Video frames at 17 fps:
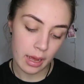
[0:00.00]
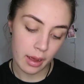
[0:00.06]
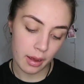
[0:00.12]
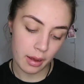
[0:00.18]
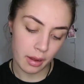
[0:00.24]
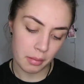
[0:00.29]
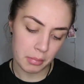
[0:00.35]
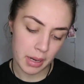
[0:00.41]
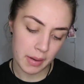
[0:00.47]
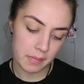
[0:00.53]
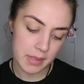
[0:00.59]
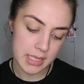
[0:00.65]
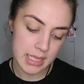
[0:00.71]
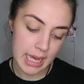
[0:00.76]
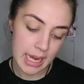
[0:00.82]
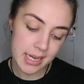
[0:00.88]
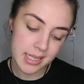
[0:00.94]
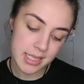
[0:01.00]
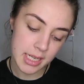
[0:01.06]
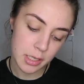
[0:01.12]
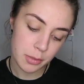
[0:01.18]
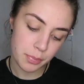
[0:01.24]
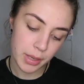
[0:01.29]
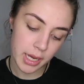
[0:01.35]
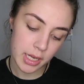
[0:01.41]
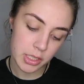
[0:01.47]
and there's
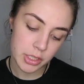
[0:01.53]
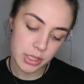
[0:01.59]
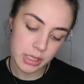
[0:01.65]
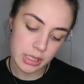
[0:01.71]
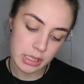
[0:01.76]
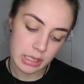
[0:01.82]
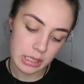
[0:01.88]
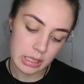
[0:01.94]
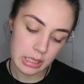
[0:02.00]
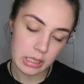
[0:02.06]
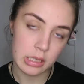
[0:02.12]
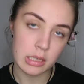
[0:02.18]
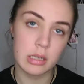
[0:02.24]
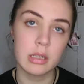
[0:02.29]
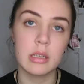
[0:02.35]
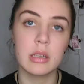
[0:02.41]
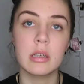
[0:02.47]
18 patches in here.